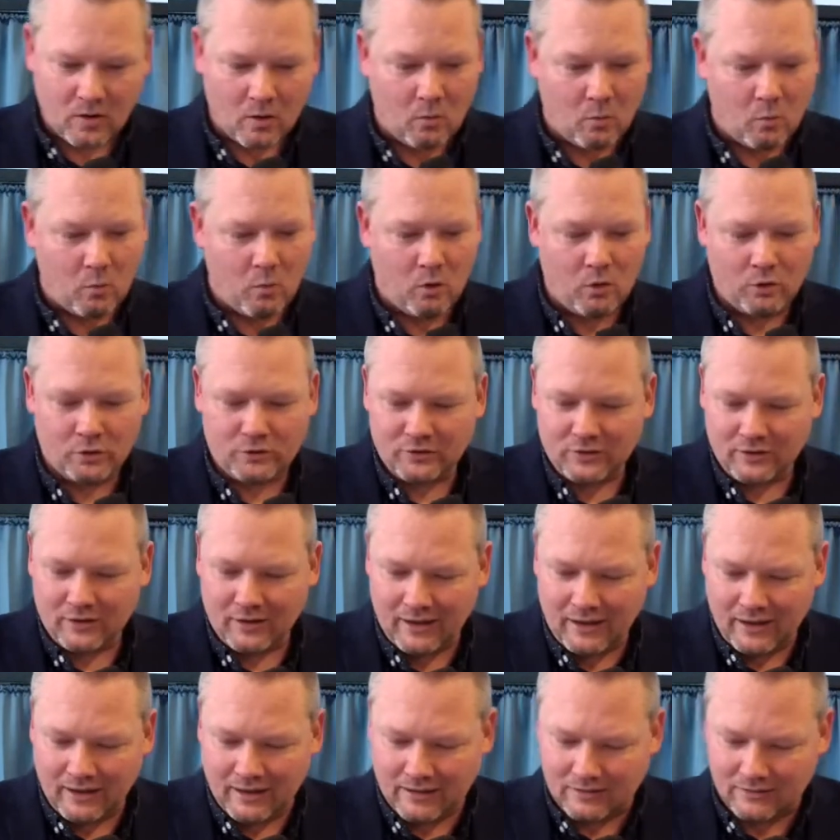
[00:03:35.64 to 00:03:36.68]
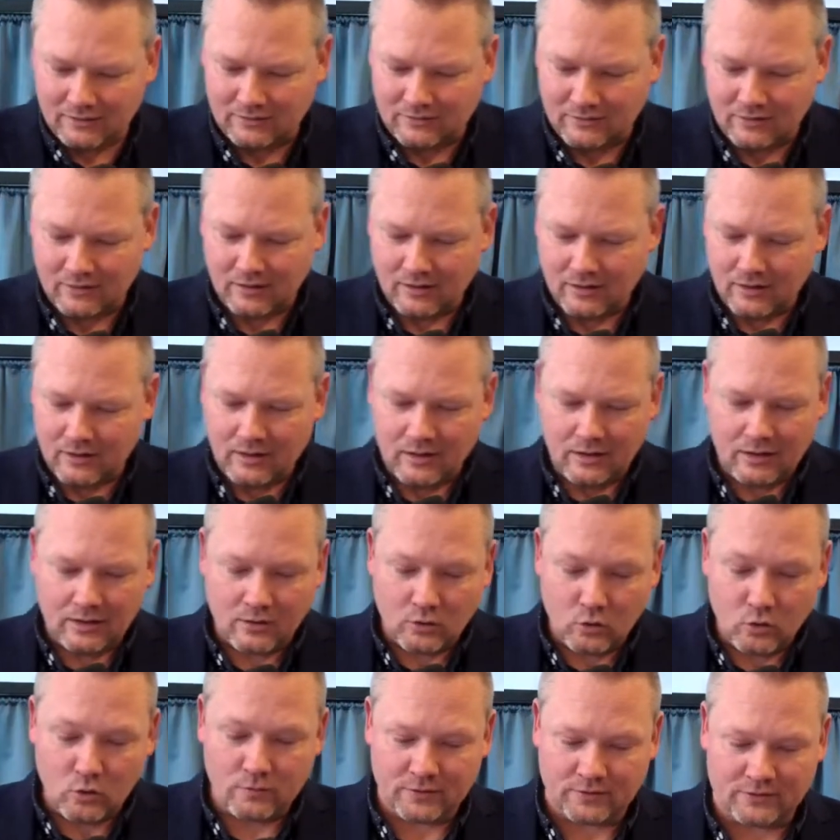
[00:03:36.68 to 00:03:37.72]
what is an
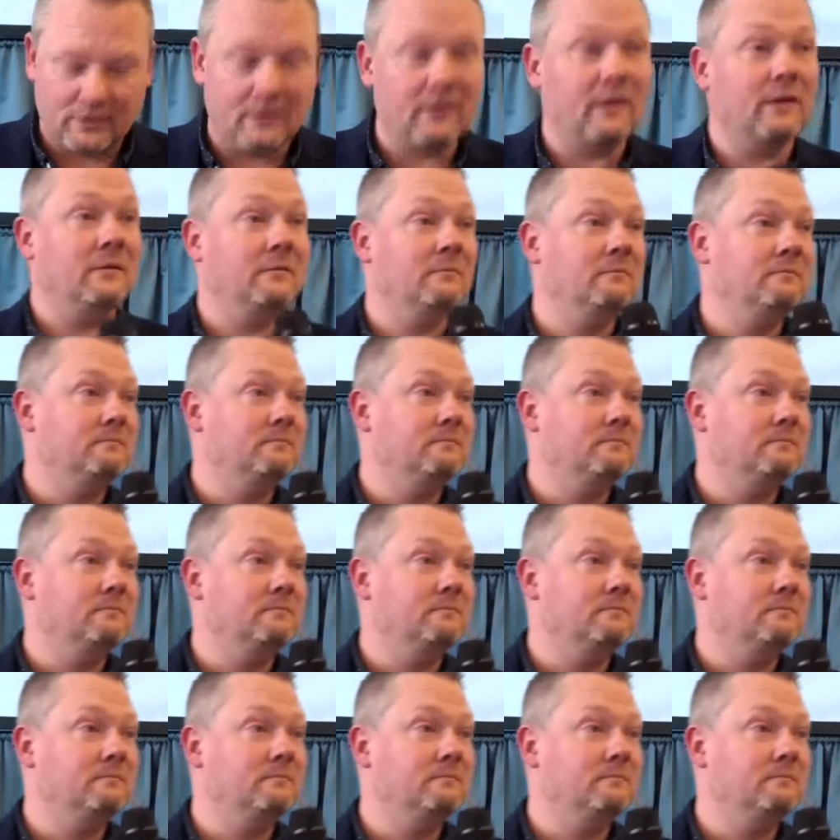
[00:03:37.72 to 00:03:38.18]
overseer?